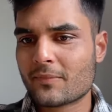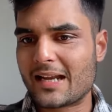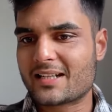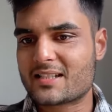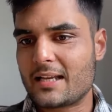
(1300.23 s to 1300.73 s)

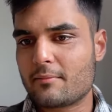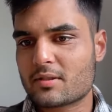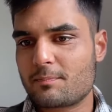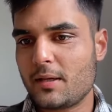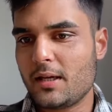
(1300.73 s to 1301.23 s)
at same
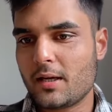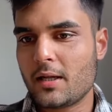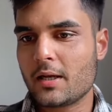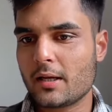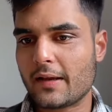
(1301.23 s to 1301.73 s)

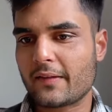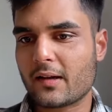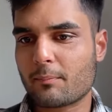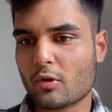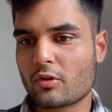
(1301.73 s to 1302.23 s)
speed, is
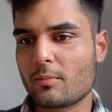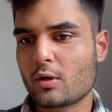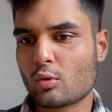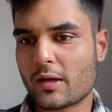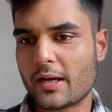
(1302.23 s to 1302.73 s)
it possible
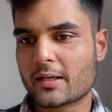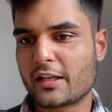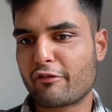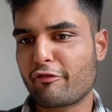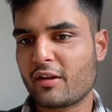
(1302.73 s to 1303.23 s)
to crack
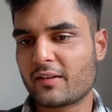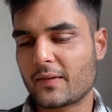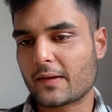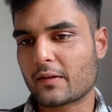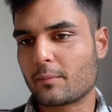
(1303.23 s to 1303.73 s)
TEF in
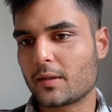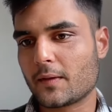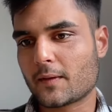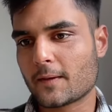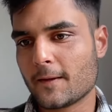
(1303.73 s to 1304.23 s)
6
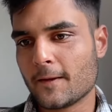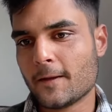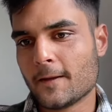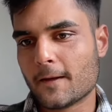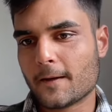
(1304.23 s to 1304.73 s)
months?
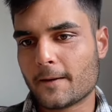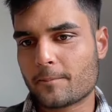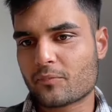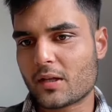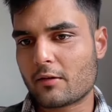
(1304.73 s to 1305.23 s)

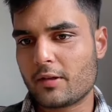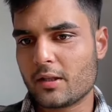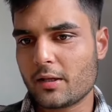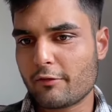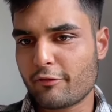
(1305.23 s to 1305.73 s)

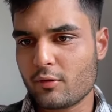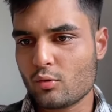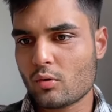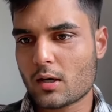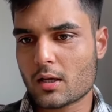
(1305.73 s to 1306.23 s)
Arvinder, if
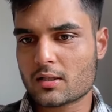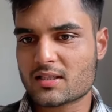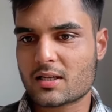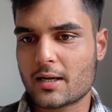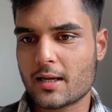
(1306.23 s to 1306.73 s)
you are
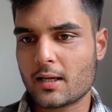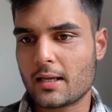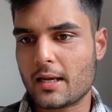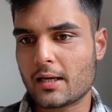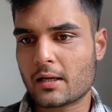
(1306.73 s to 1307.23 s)
studying
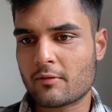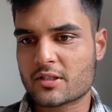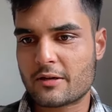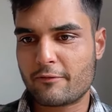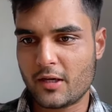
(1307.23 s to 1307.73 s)
8
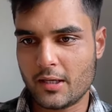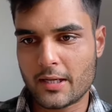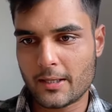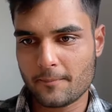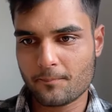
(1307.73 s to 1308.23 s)
hours every
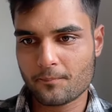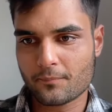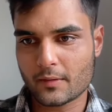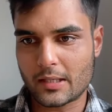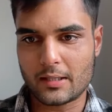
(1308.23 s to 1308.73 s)
day,
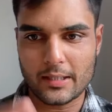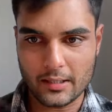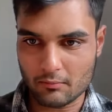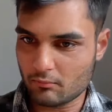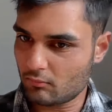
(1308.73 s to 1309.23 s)

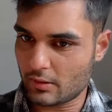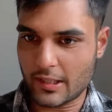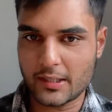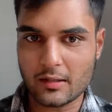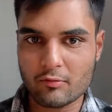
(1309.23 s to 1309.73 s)
like
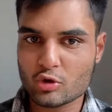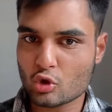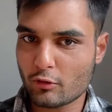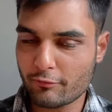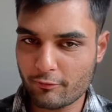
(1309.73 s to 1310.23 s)
8 hours
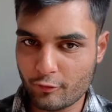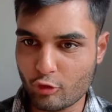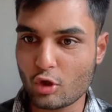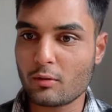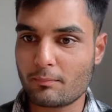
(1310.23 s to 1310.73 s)
of
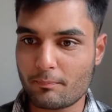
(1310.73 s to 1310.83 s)
full